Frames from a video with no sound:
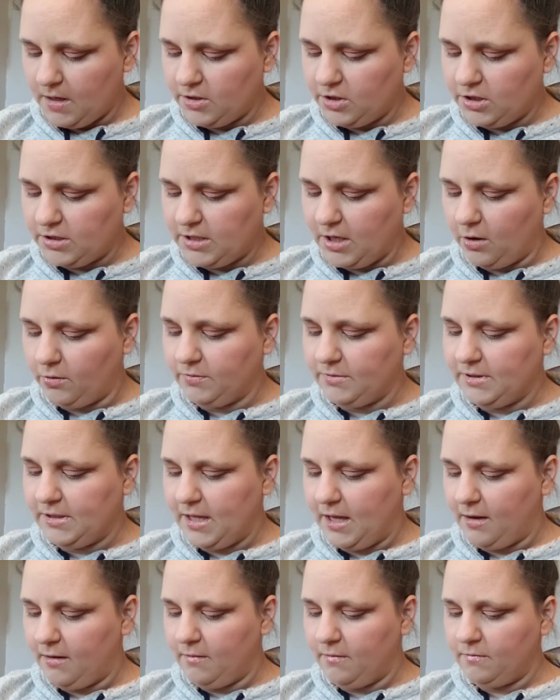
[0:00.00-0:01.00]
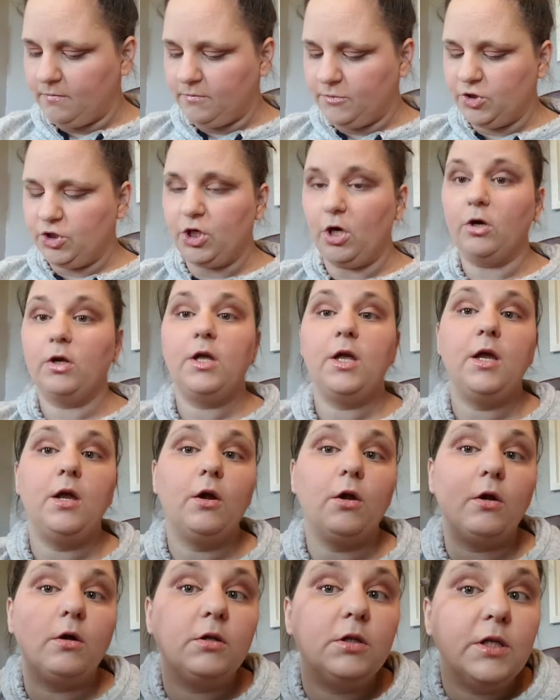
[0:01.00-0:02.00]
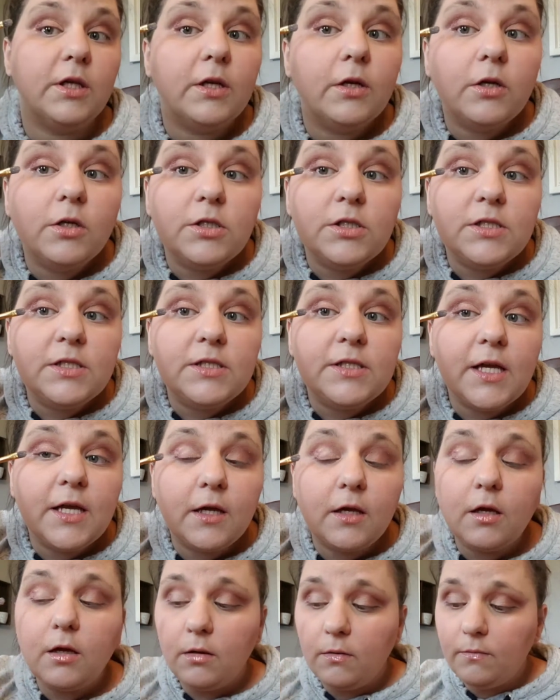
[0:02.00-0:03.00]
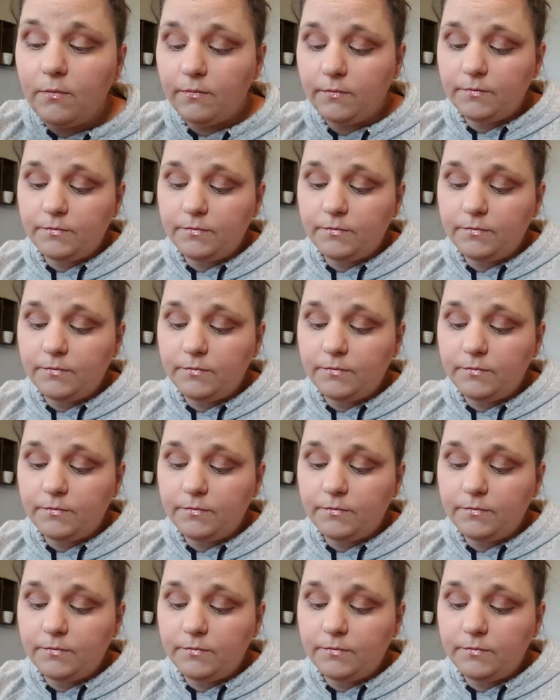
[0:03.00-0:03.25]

It just helps that chunkier glitter stick.